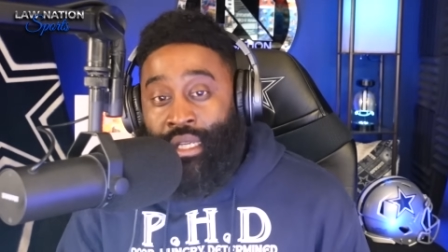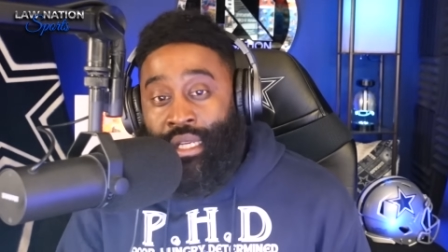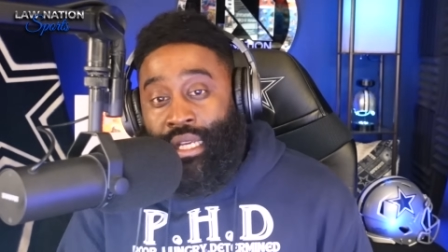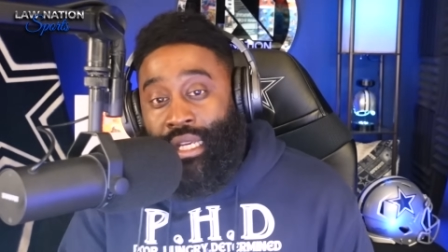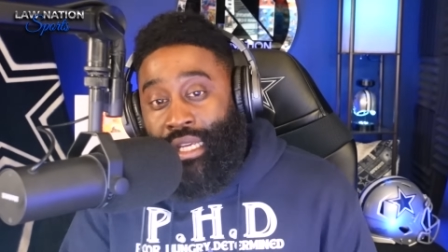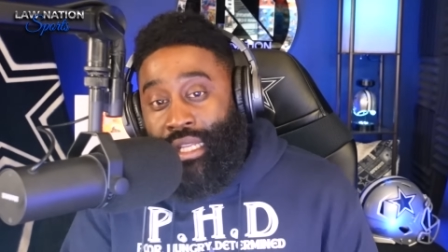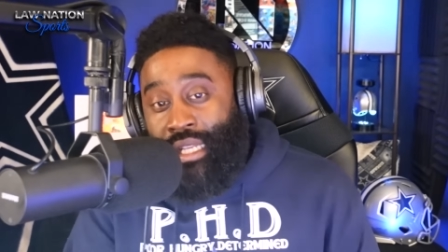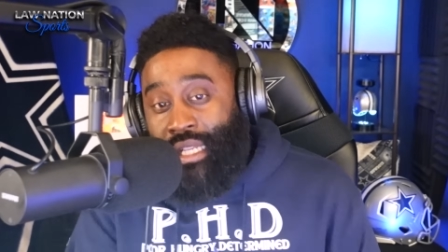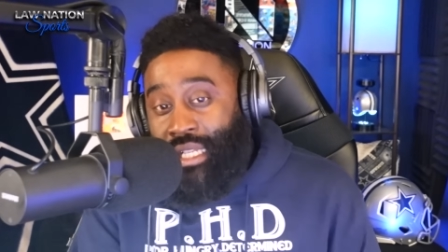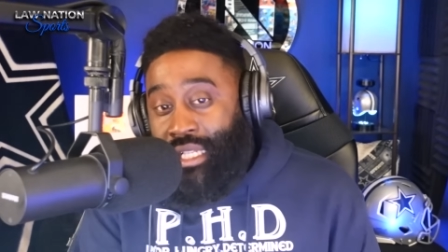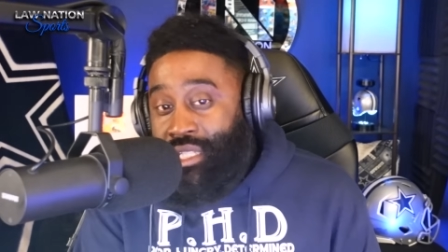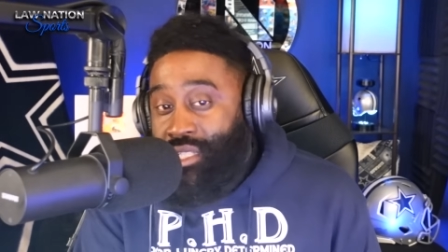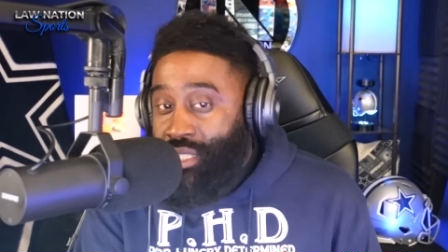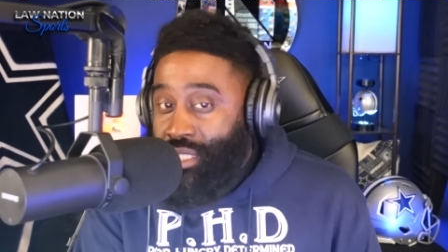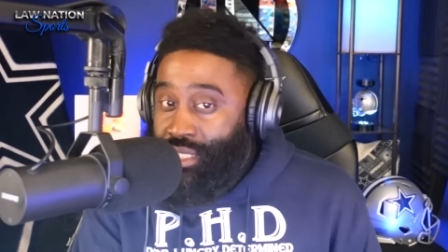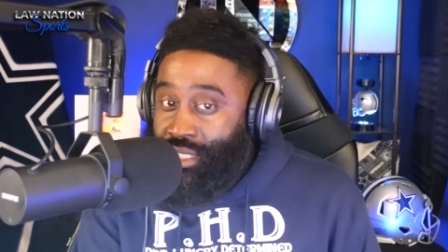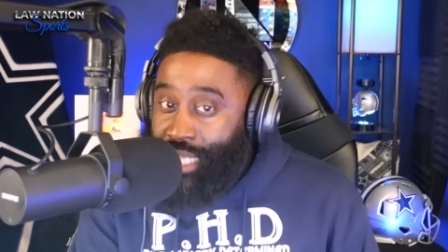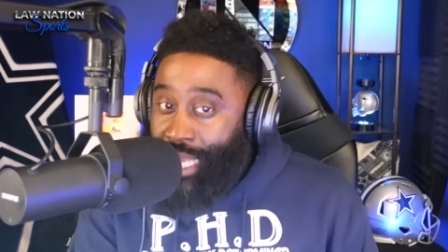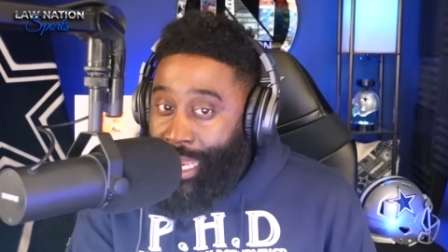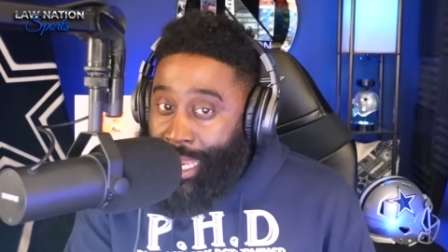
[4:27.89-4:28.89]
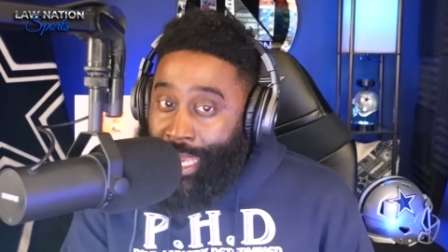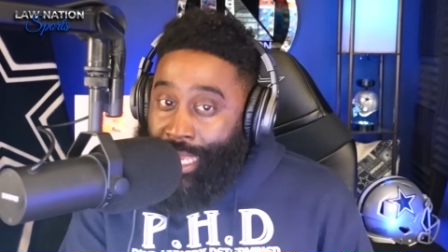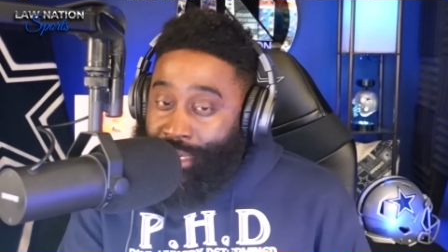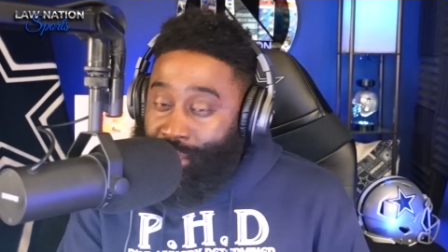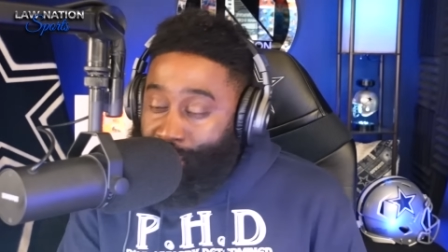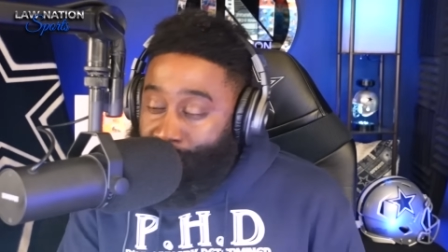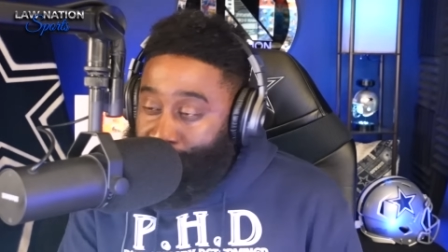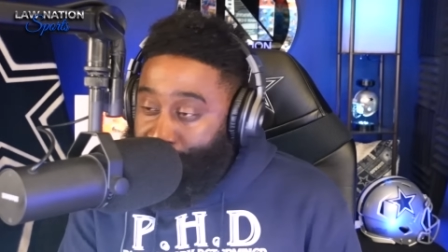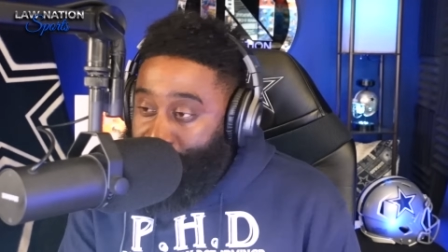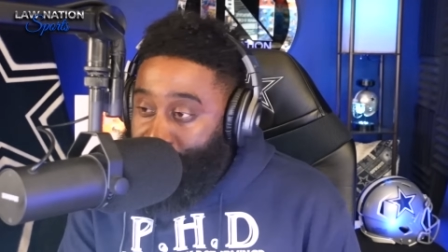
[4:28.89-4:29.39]
and he's a tad
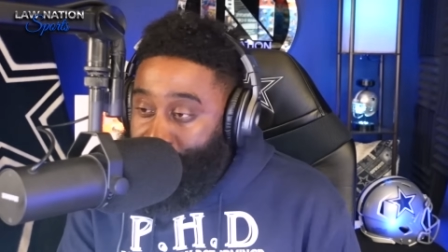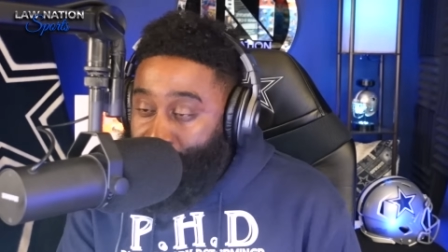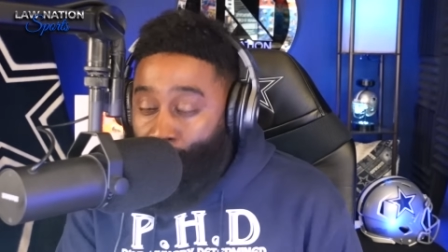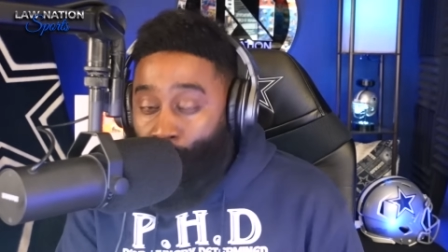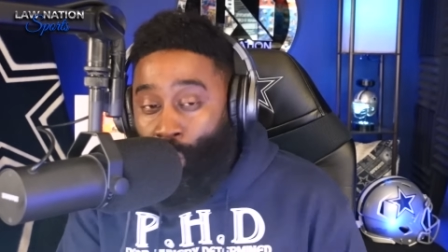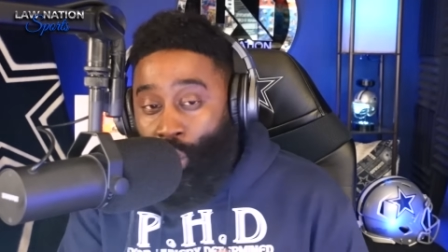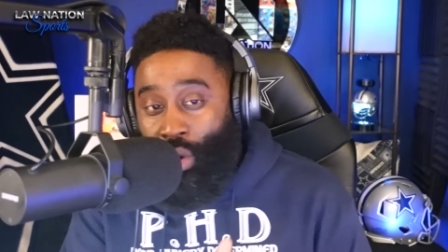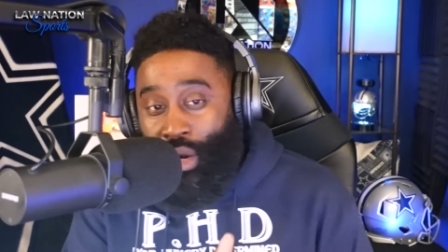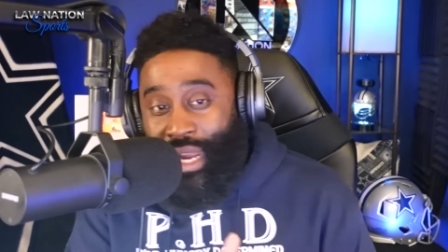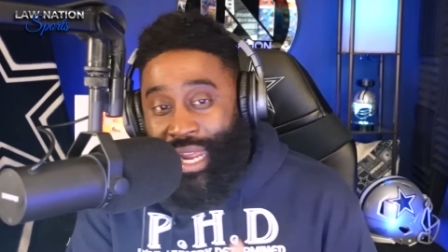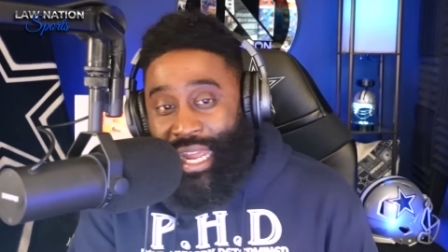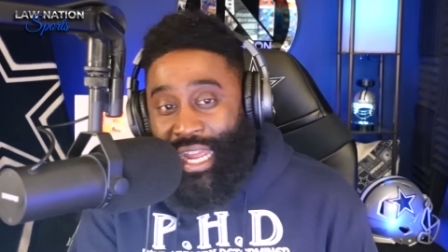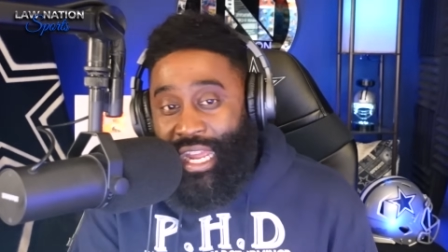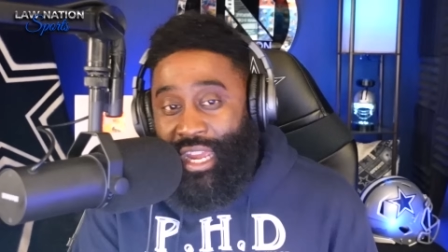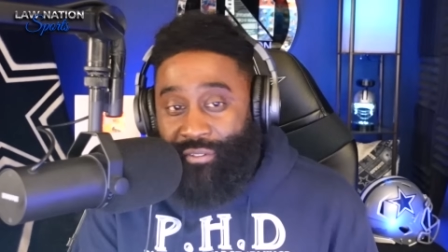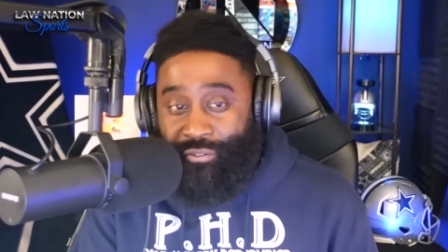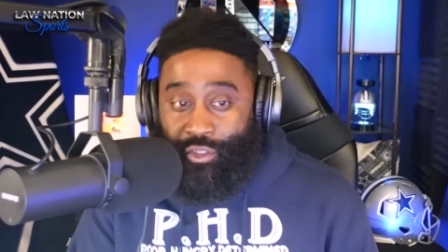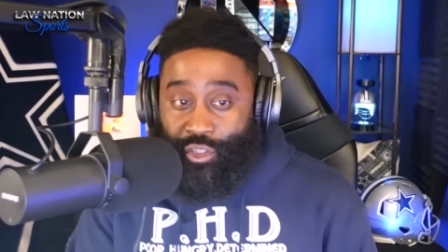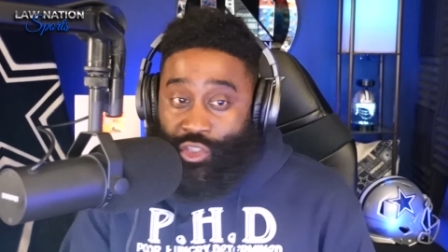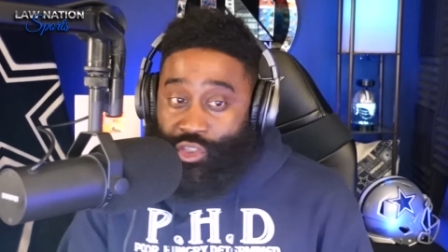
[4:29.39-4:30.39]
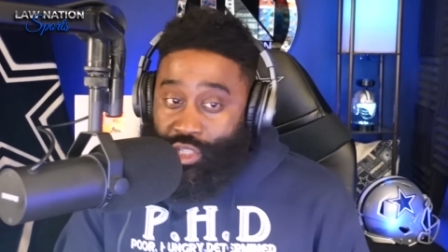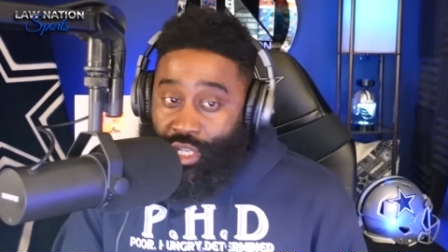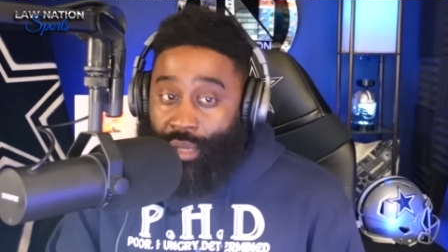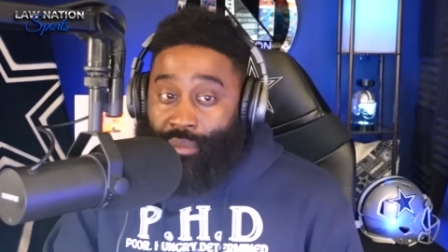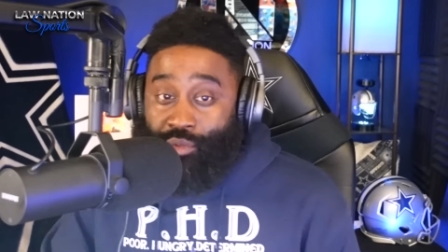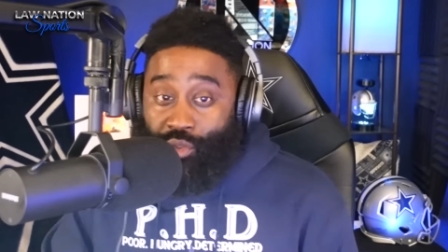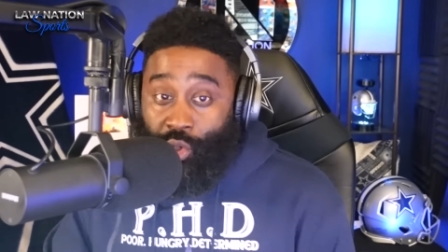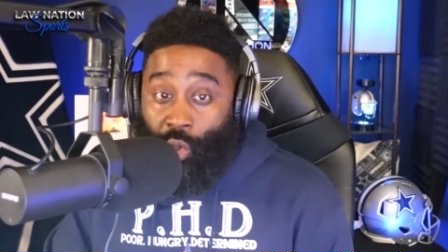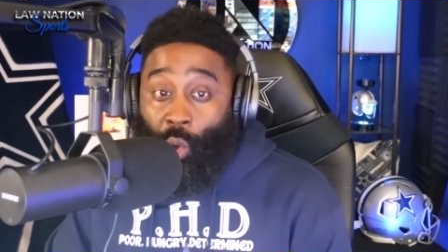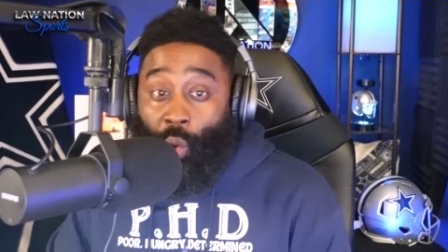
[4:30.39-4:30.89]
bit or a half a step
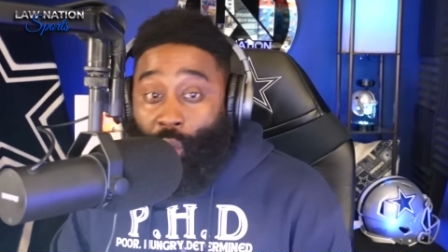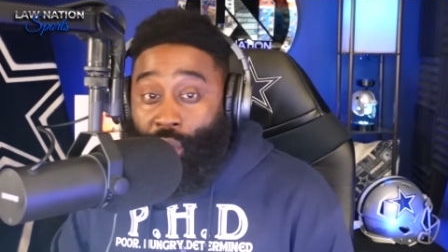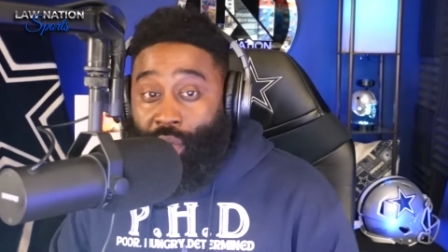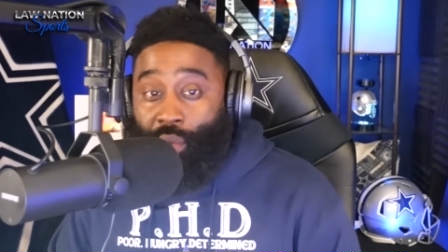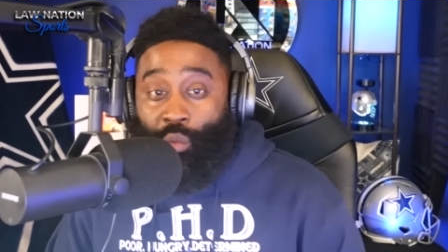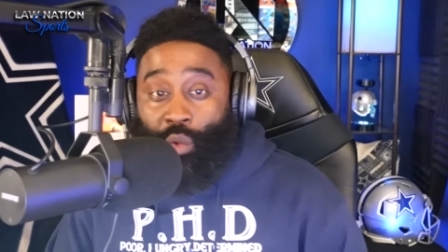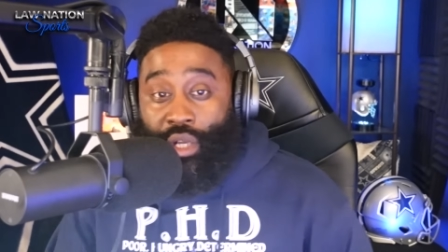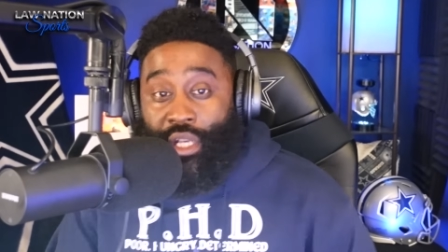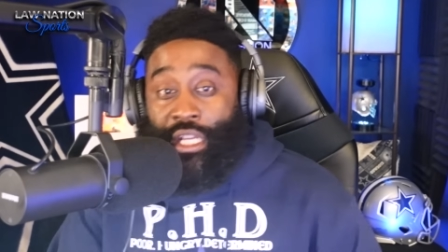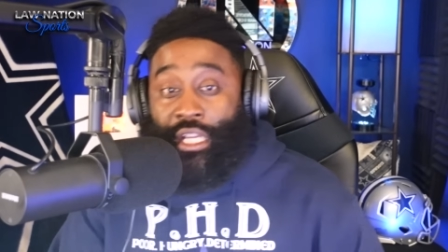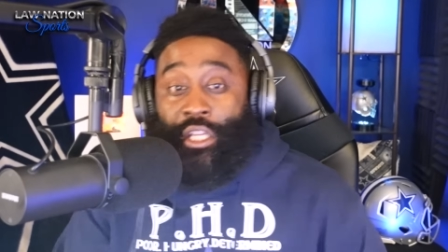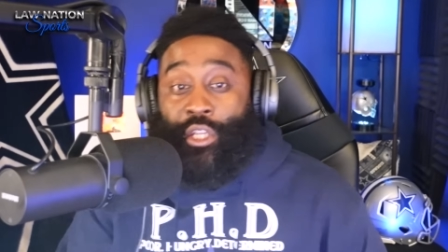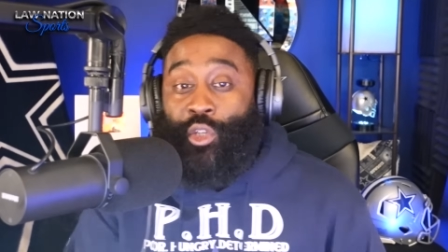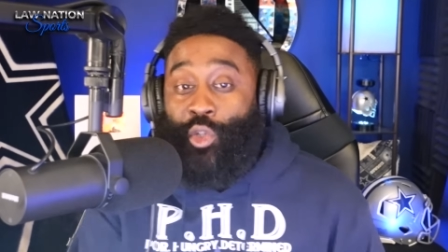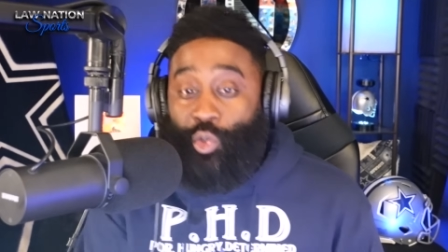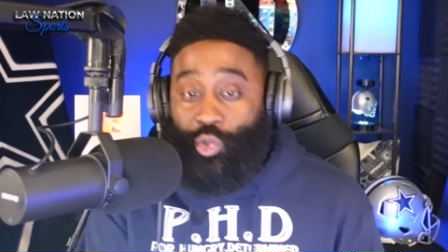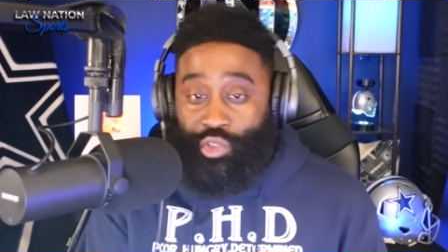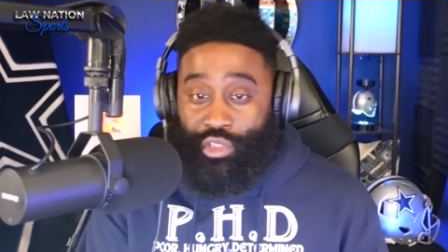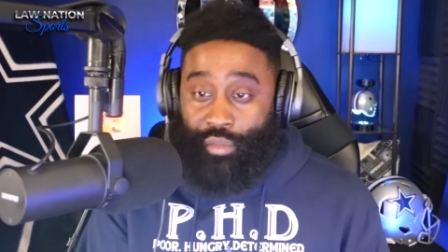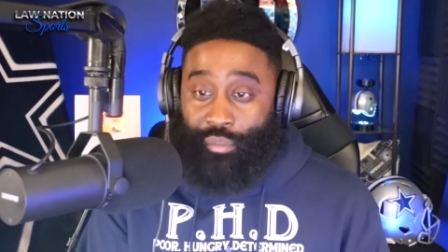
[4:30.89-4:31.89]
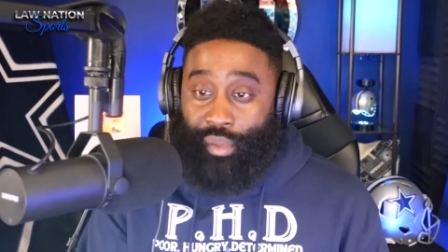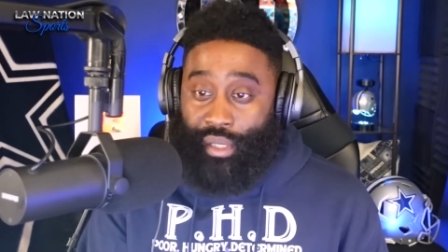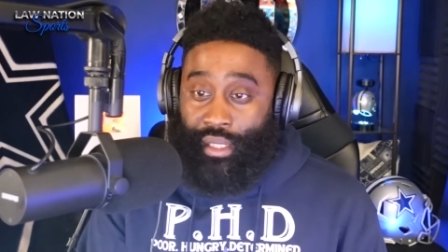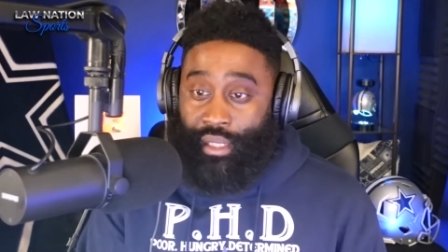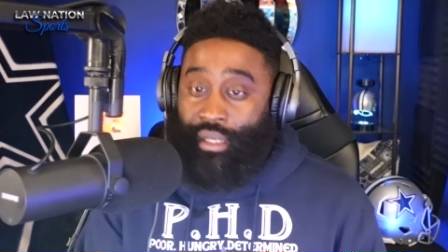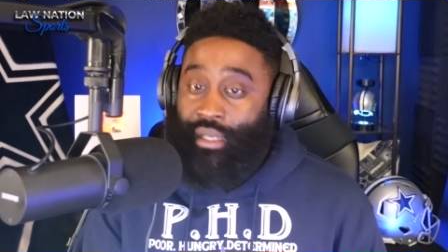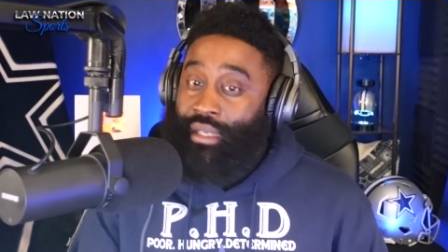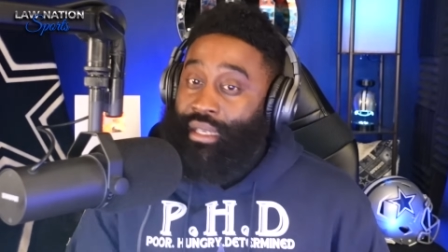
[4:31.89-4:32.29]
slower than what he used to be.